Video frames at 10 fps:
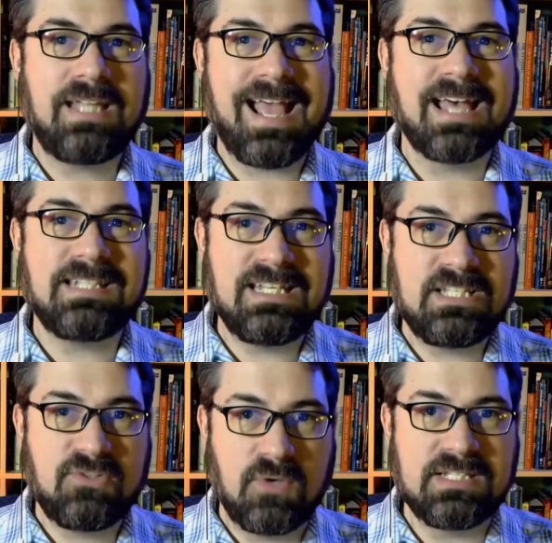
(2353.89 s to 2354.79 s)
has
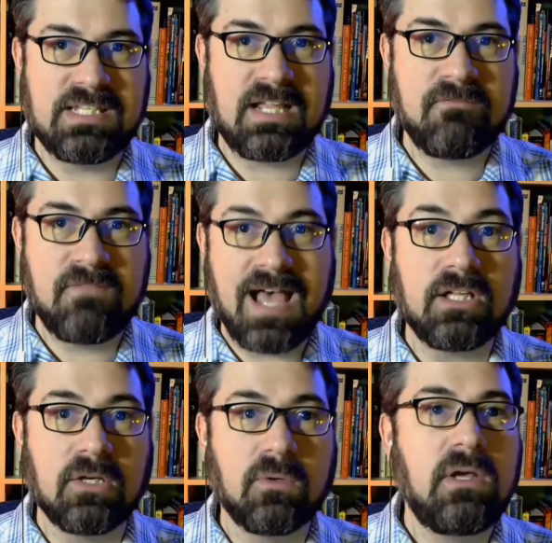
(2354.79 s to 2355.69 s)
intrinsic
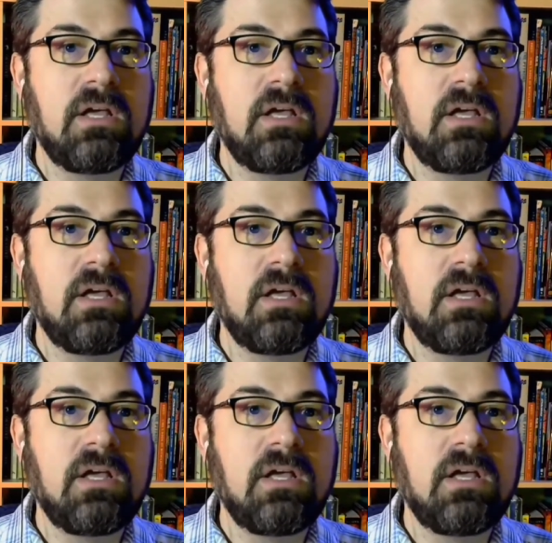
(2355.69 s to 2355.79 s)
value,